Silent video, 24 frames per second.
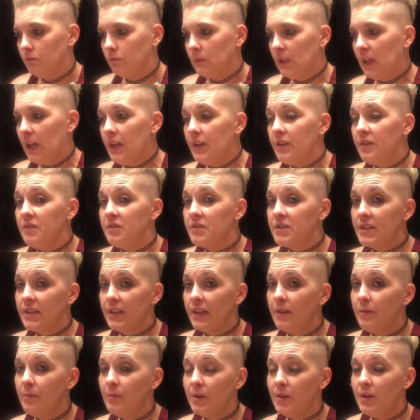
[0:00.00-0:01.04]
Can you
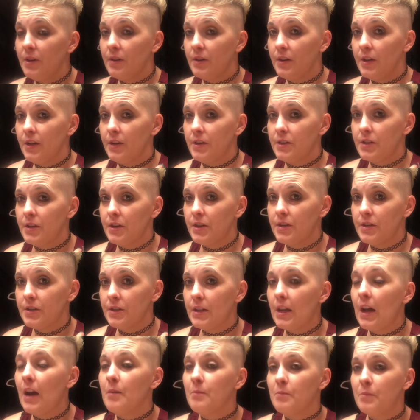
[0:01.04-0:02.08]
sleep in your dentures?
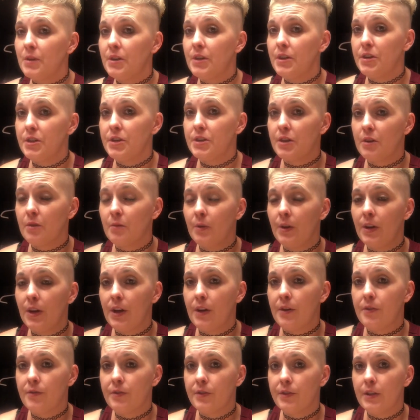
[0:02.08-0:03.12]
I'm pretty sure we
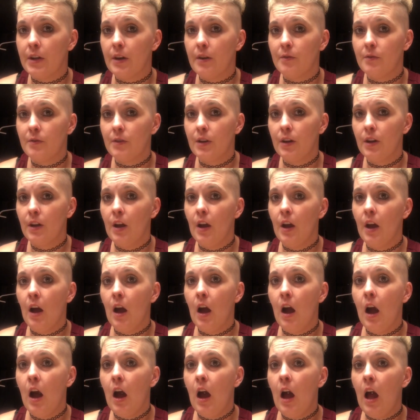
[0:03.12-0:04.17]
covered that one.
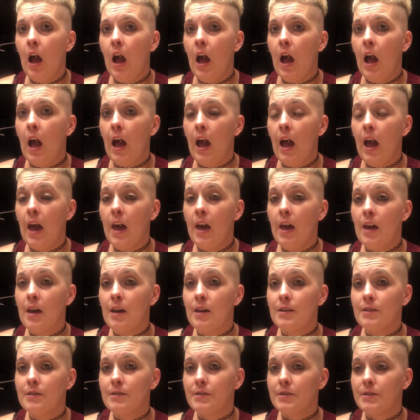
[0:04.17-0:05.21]

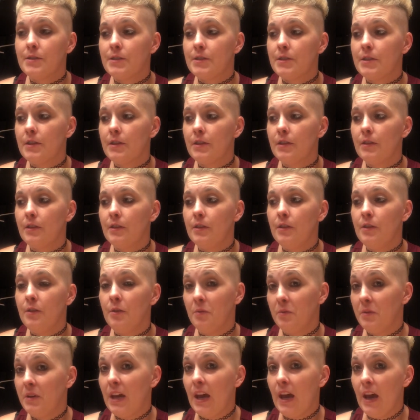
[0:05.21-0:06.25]
And
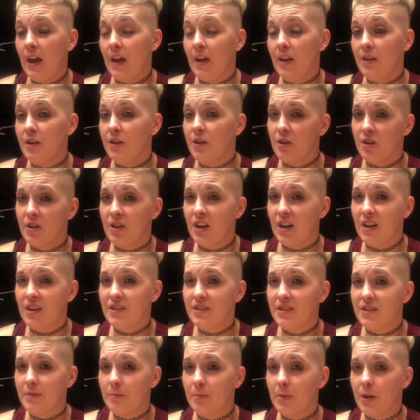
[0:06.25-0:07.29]
you can. You're not
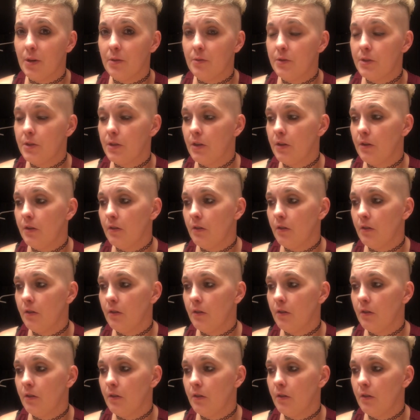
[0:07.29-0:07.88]
supposed to.